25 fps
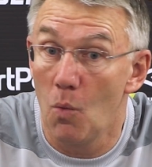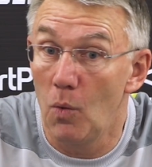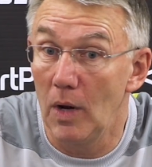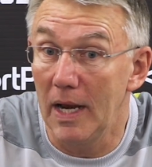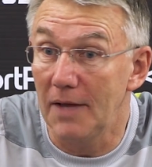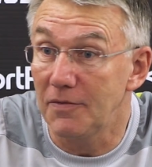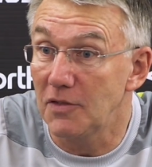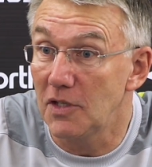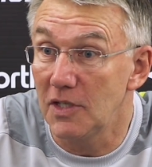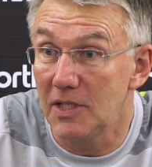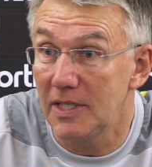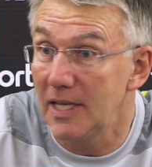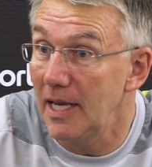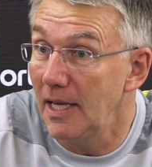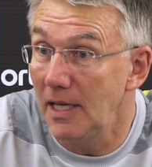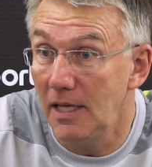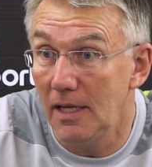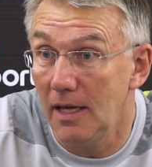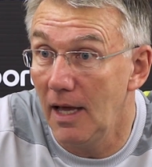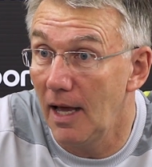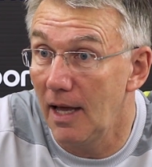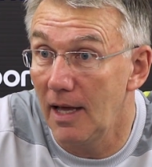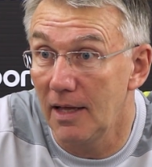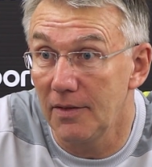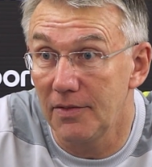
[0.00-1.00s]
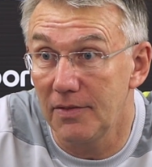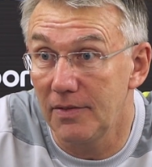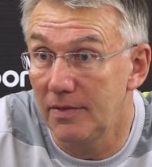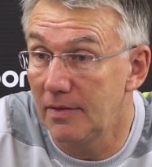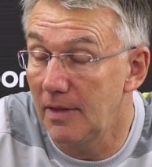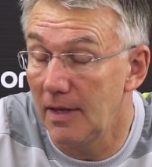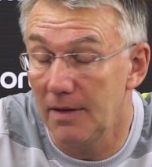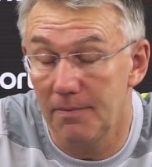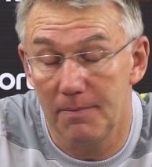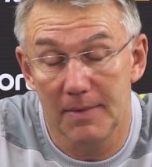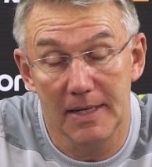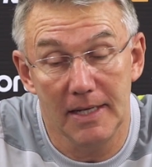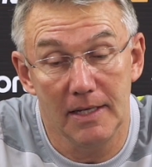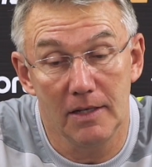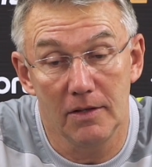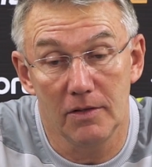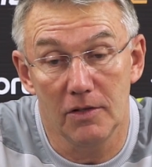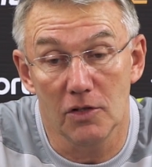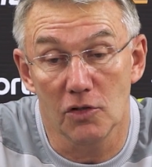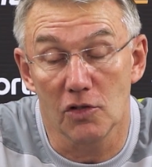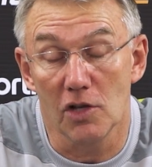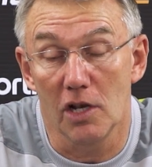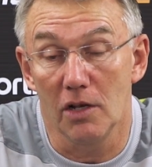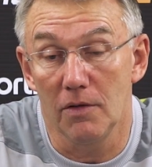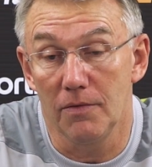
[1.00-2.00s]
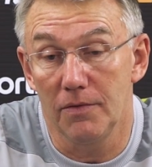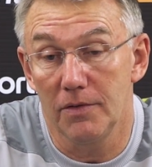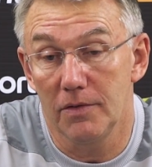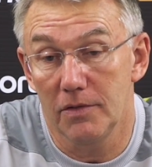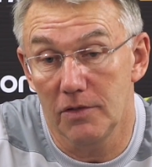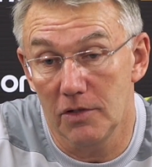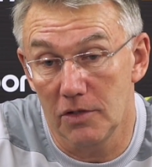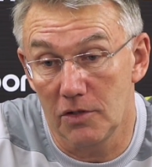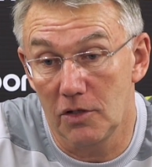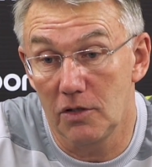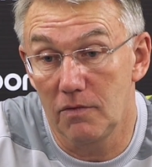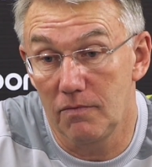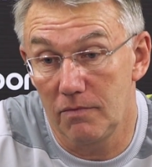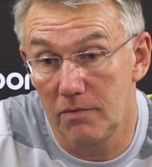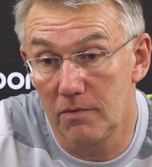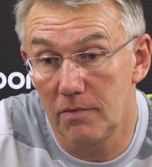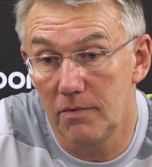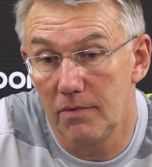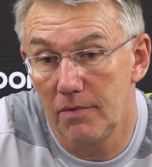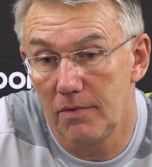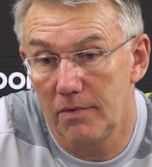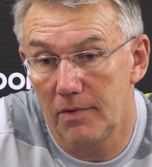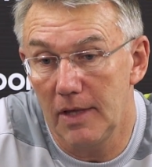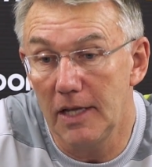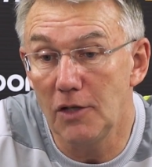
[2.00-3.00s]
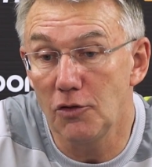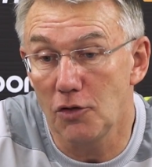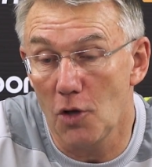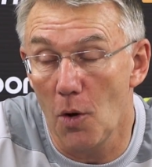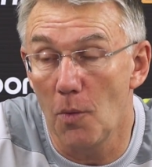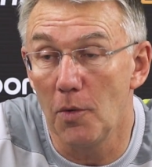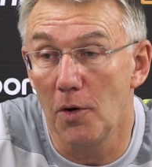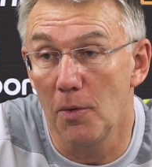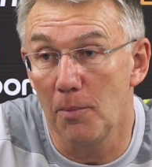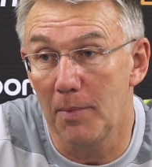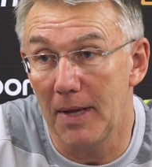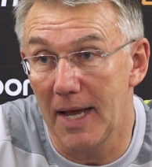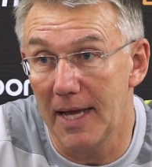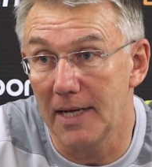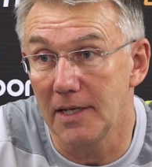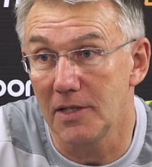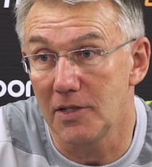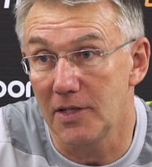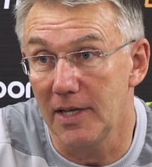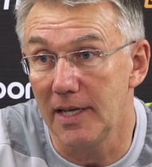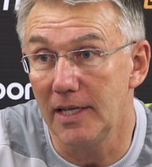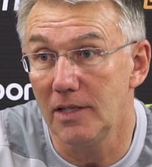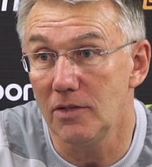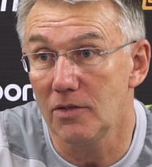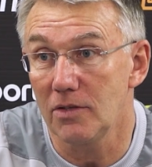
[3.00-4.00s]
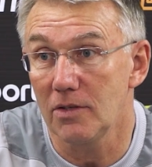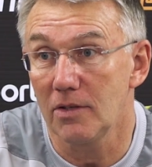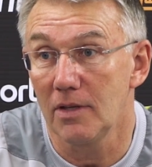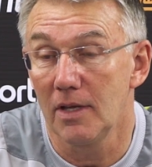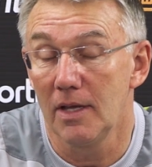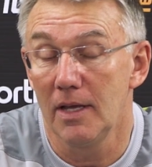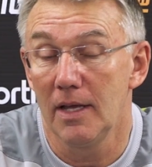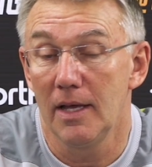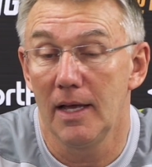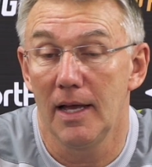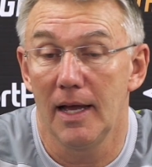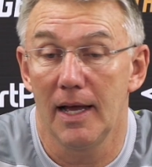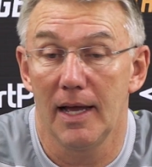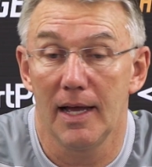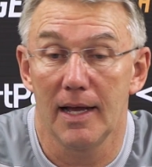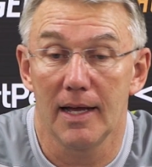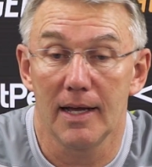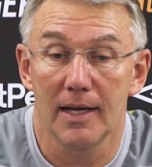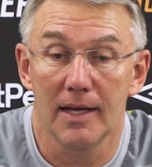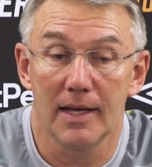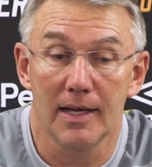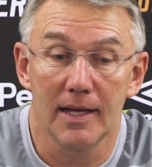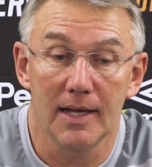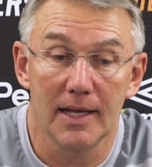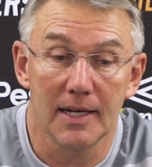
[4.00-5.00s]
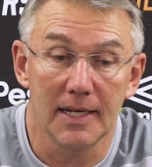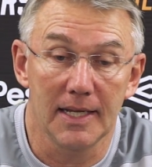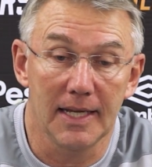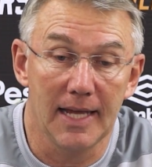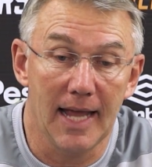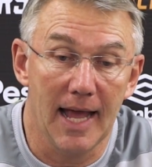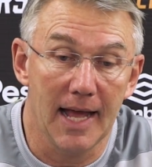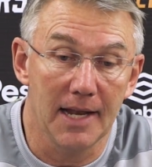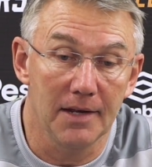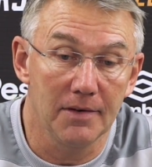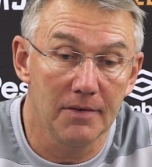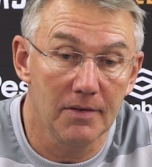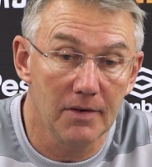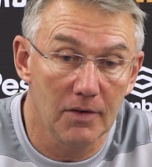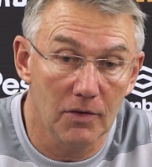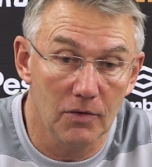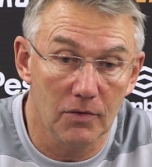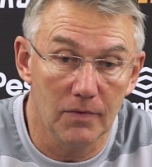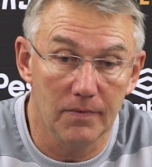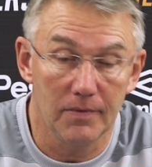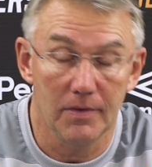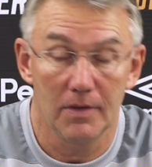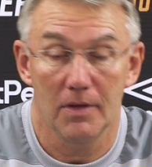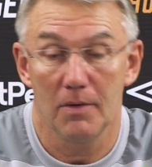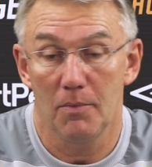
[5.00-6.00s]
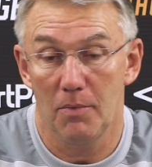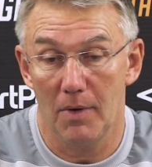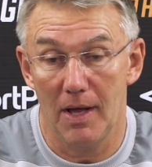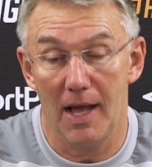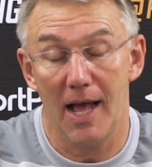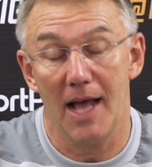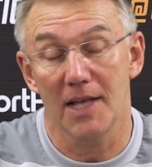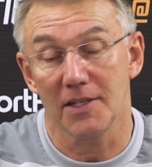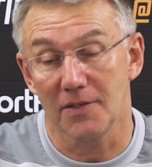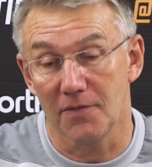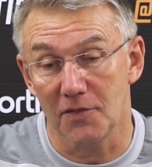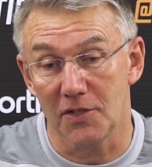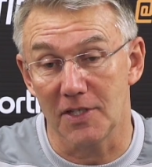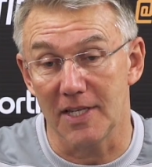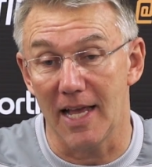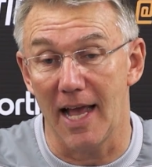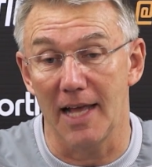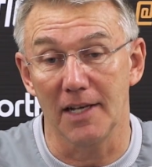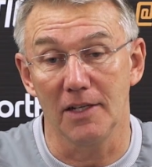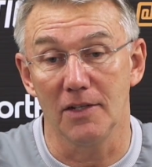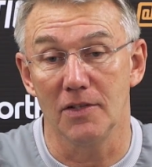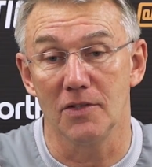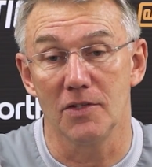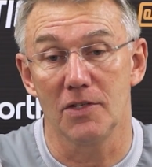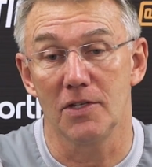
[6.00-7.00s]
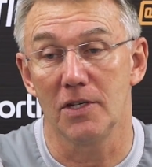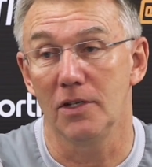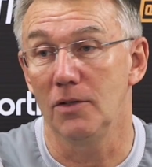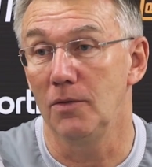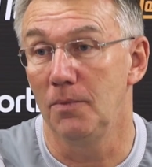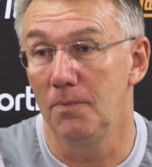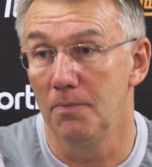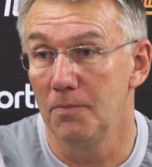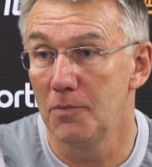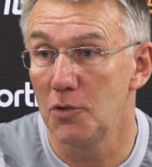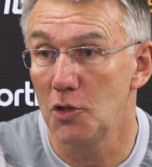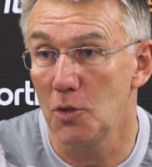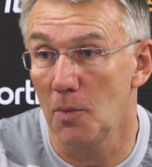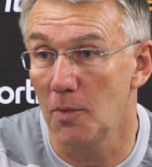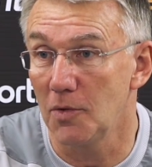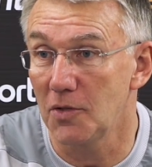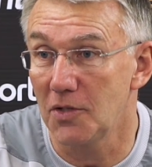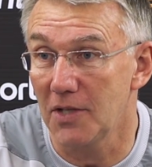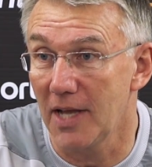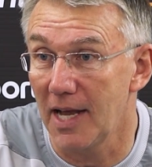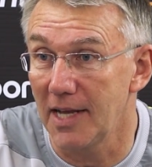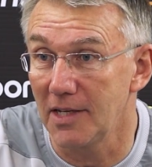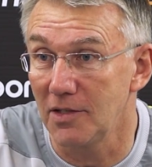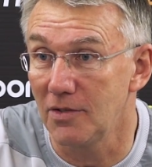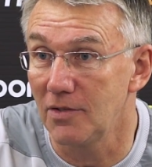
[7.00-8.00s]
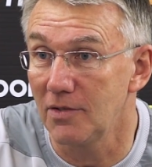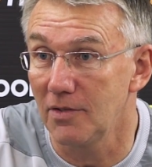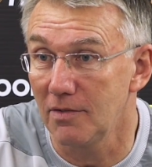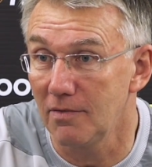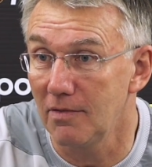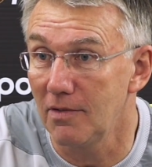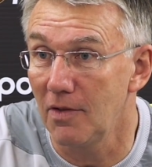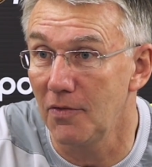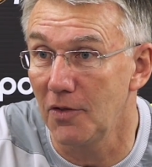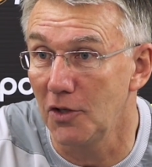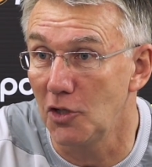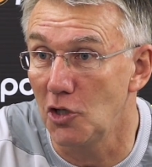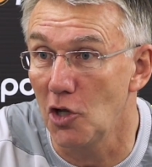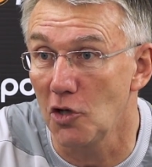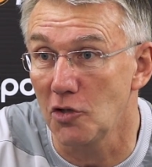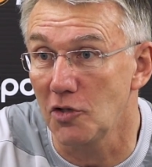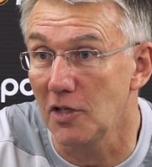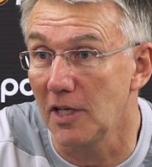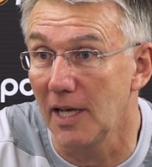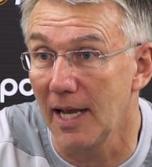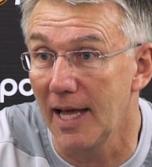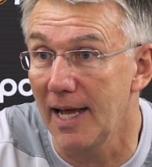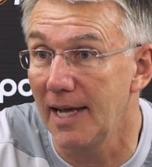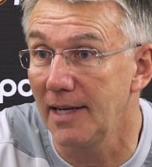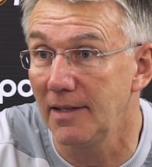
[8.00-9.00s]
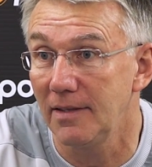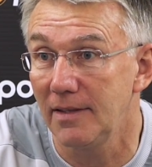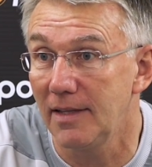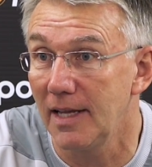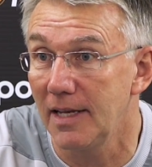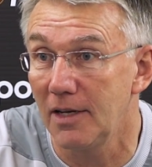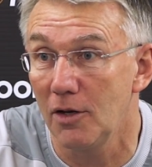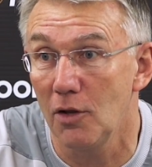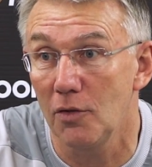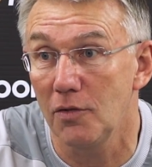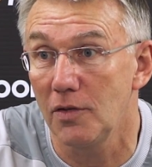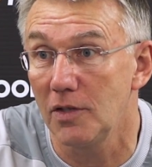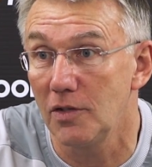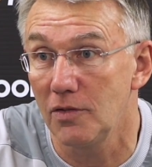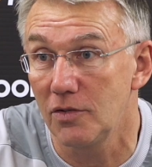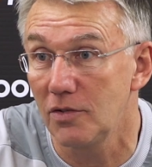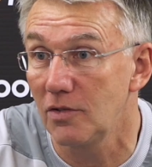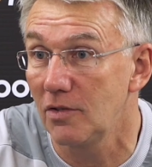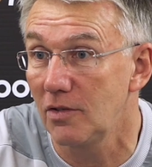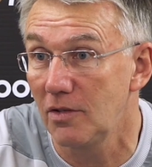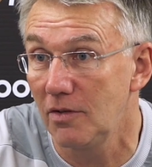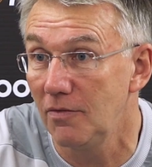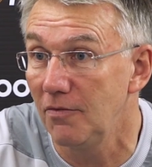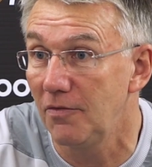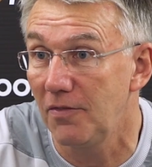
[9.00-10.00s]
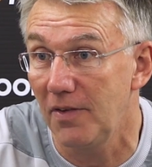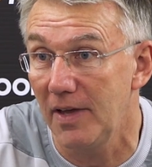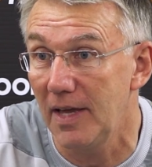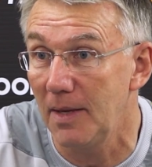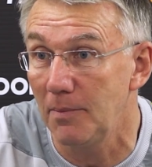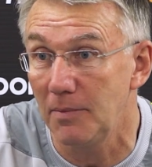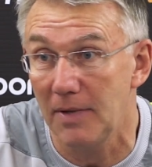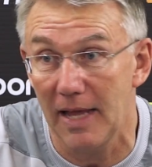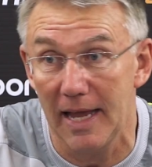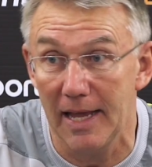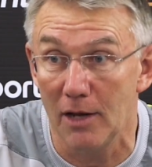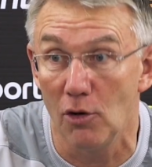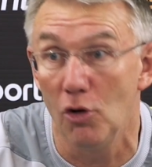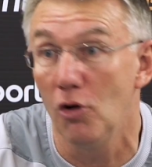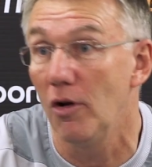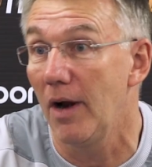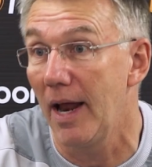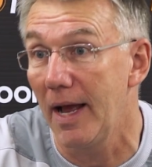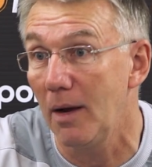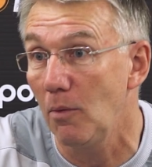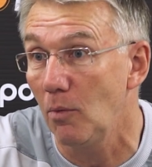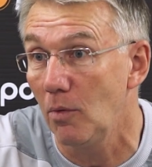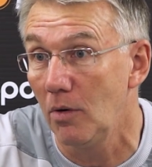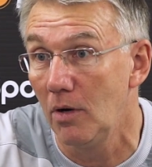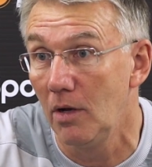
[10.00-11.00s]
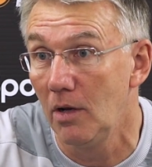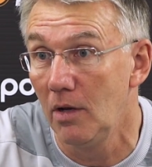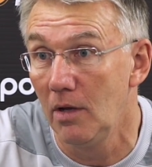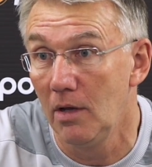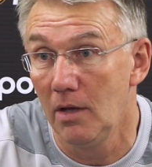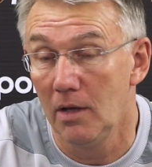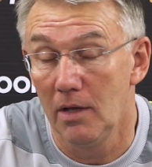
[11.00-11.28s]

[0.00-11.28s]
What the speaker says: We'll have to see. I mean, there's things going on behind the scenes. And again, as I've said, until someone signs on the dotted line, then nothing's confirmed in or out.